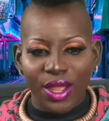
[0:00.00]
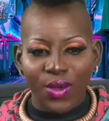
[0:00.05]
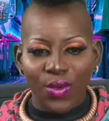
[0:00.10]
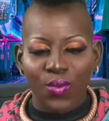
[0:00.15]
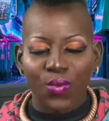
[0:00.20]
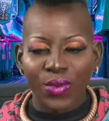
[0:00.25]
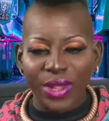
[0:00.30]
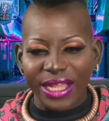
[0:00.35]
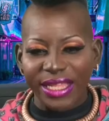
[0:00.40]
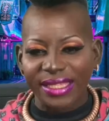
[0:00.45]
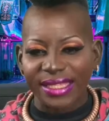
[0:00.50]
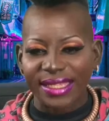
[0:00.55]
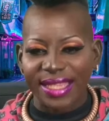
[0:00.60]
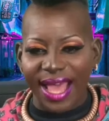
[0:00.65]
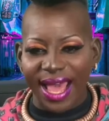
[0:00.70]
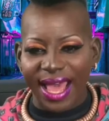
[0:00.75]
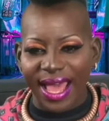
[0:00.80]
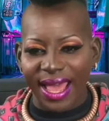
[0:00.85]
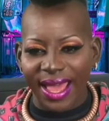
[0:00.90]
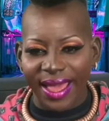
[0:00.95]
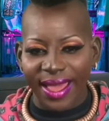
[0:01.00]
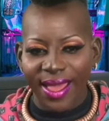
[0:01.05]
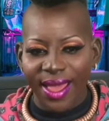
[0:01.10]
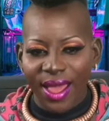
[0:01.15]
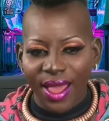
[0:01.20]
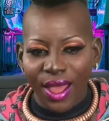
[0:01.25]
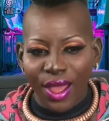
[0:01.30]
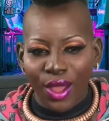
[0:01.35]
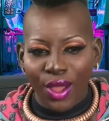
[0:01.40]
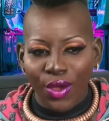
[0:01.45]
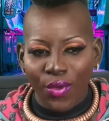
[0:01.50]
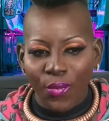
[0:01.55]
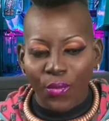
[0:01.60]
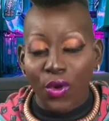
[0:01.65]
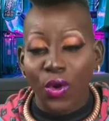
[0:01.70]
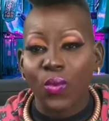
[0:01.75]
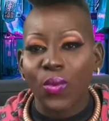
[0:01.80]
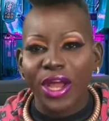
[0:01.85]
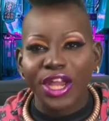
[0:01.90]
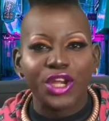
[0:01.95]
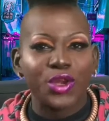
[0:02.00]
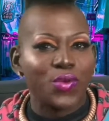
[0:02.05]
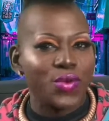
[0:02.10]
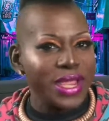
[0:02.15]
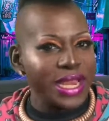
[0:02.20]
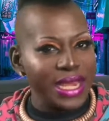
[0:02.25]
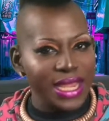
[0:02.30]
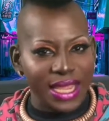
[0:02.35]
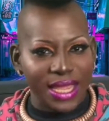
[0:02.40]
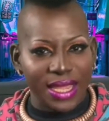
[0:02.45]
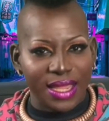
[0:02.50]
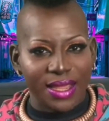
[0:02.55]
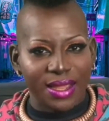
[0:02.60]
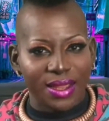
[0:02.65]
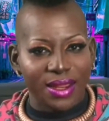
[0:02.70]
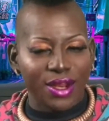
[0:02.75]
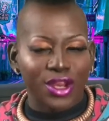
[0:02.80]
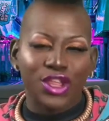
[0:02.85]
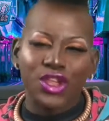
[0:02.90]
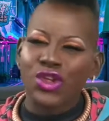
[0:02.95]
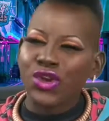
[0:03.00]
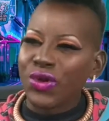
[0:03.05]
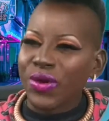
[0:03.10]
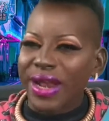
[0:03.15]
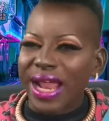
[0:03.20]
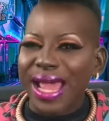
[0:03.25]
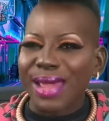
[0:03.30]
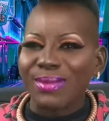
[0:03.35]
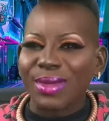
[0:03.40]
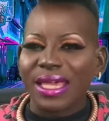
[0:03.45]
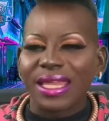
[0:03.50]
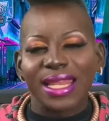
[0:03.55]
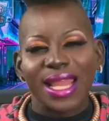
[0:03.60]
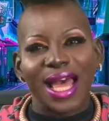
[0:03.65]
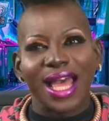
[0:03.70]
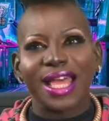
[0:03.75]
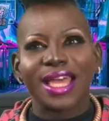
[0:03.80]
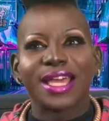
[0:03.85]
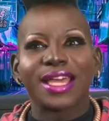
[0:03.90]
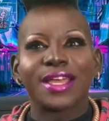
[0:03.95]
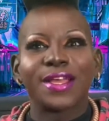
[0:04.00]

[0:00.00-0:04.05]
we say, well, what do we need? You know what I mean? Like,